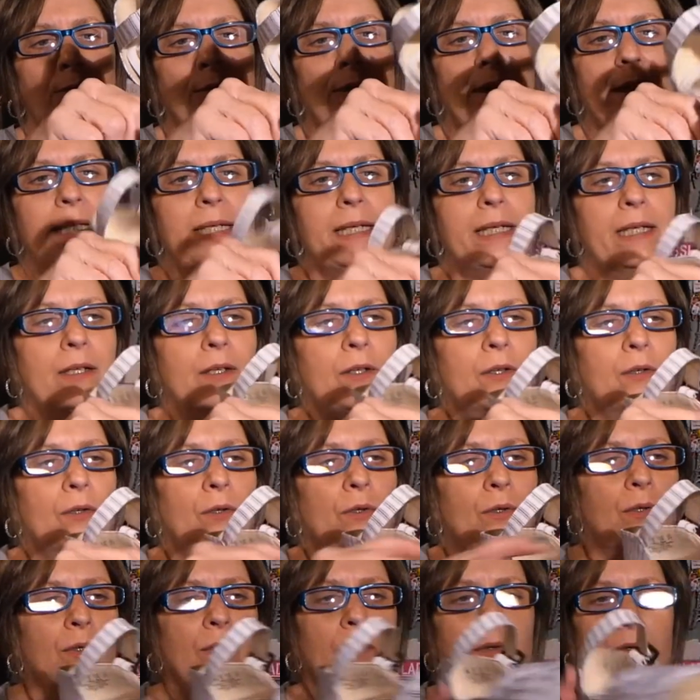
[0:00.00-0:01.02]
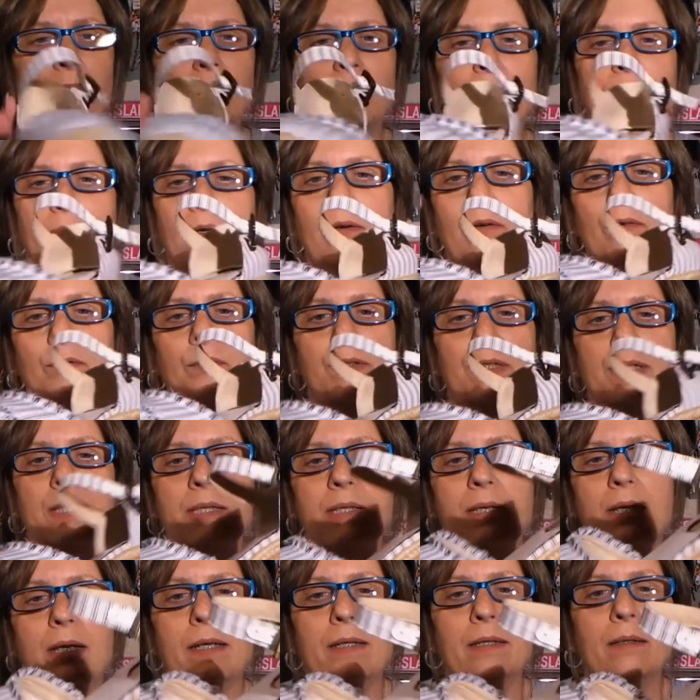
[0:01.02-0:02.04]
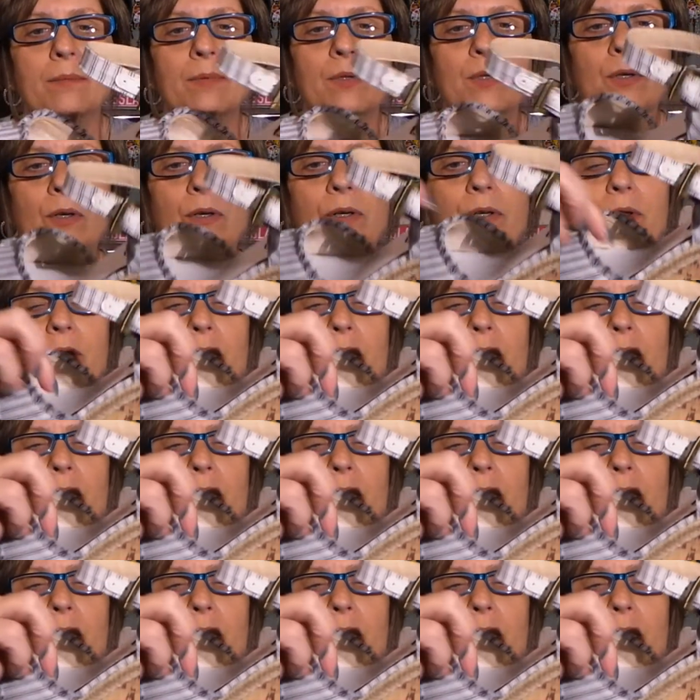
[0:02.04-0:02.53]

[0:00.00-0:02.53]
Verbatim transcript: right here on this side, I'm sorry,